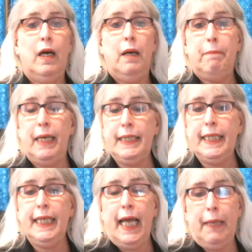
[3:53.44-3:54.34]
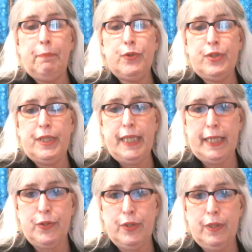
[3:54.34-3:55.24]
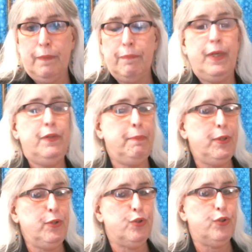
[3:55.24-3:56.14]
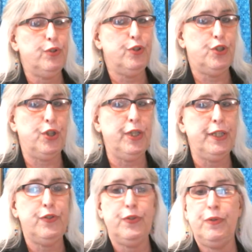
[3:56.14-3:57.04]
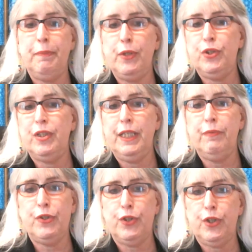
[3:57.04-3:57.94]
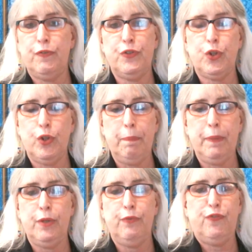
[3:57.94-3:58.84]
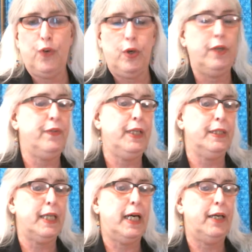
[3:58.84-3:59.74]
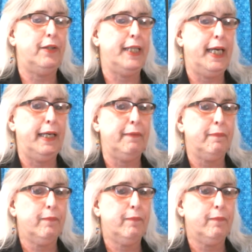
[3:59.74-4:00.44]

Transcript: Monday, April 6th. The moon journeys through emotionally reserved Scorpio for the entire day.